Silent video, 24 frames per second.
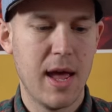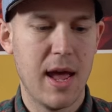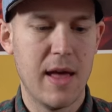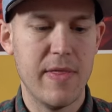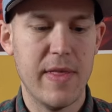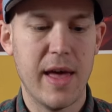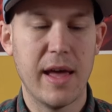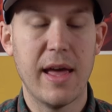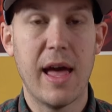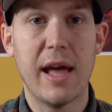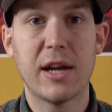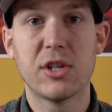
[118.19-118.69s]

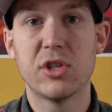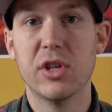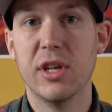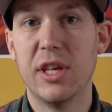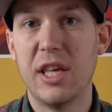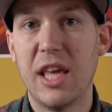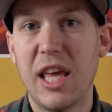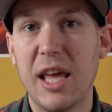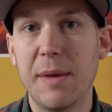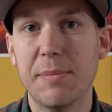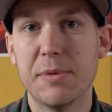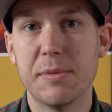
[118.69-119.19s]
and that actually
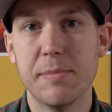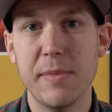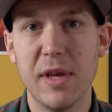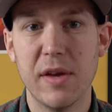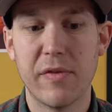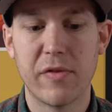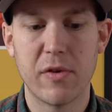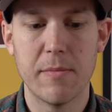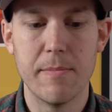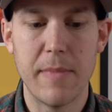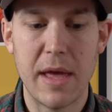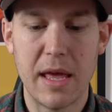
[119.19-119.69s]
keeps me
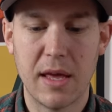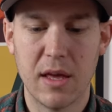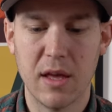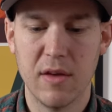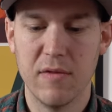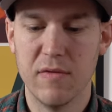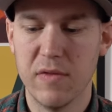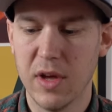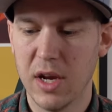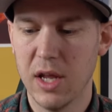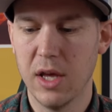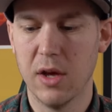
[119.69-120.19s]
from
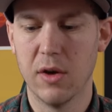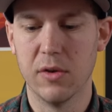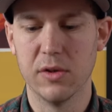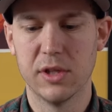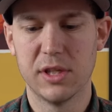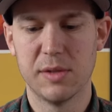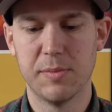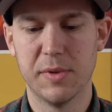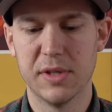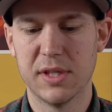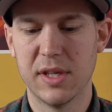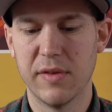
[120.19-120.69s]
making videos,
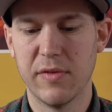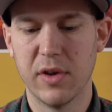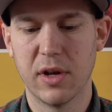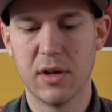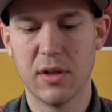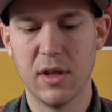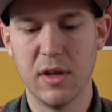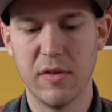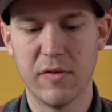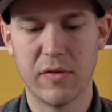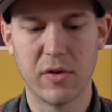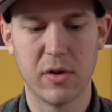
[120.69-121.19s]

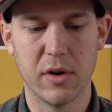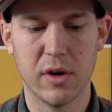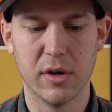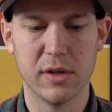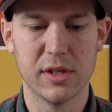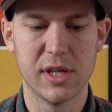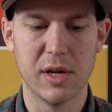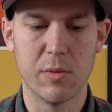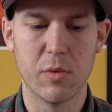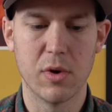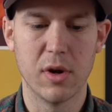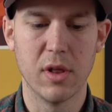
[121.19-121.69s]
specifically for
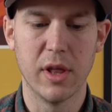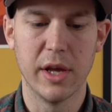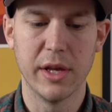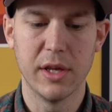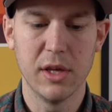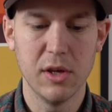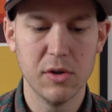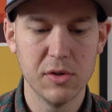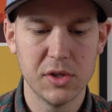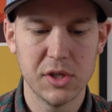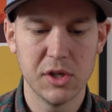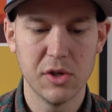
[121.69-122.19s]
somewhere like
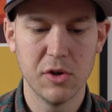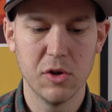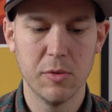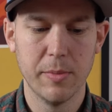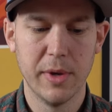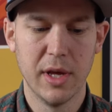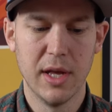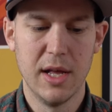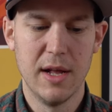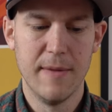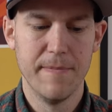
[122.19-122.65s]
YouTube.